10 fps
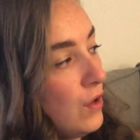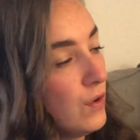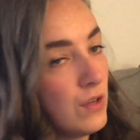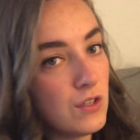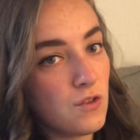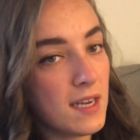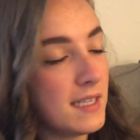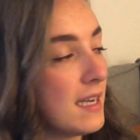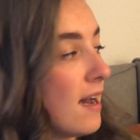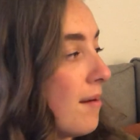Who's
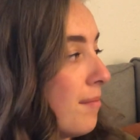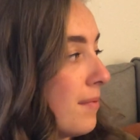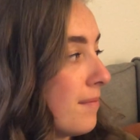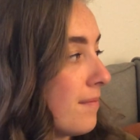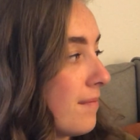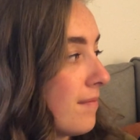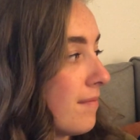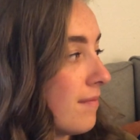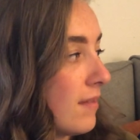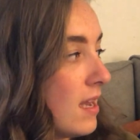dressing up?
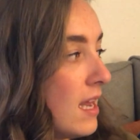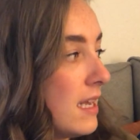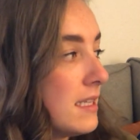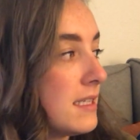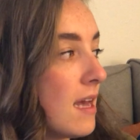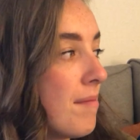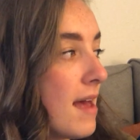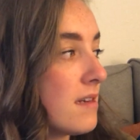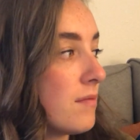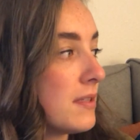Some
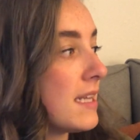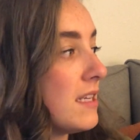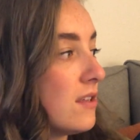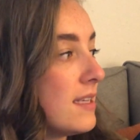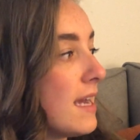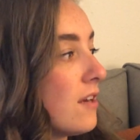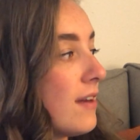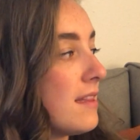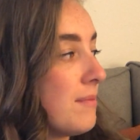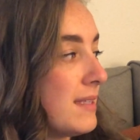animals like to
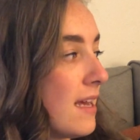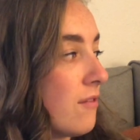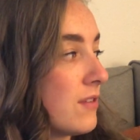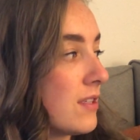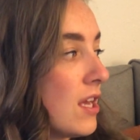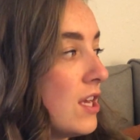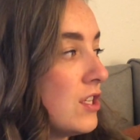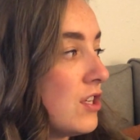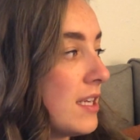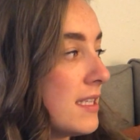decorate themselves,
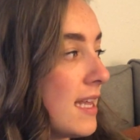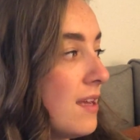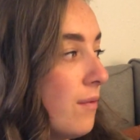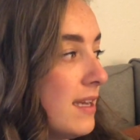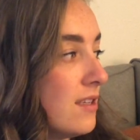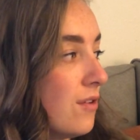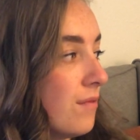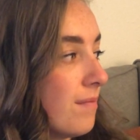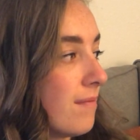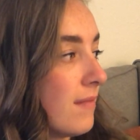just like we do.
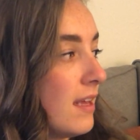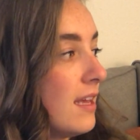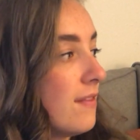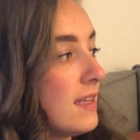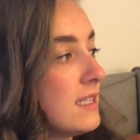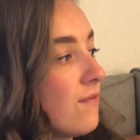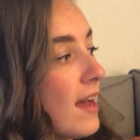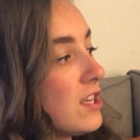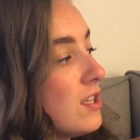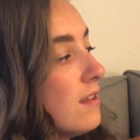This
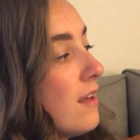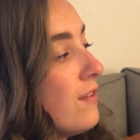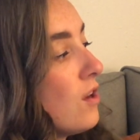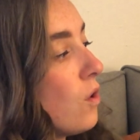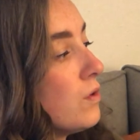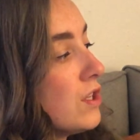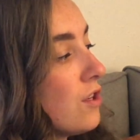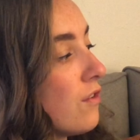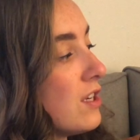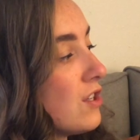fashion-loving
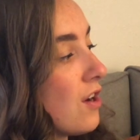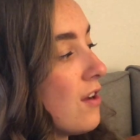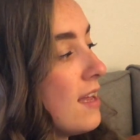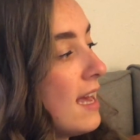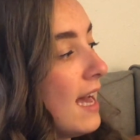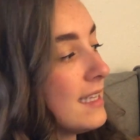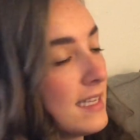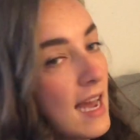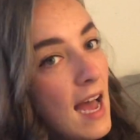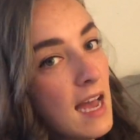ocean creature
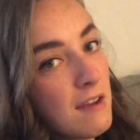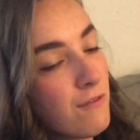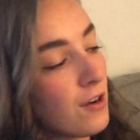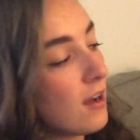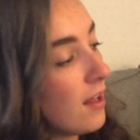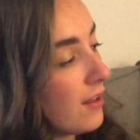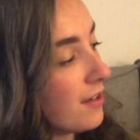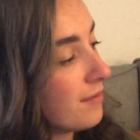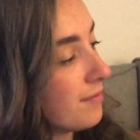has an eye for colour.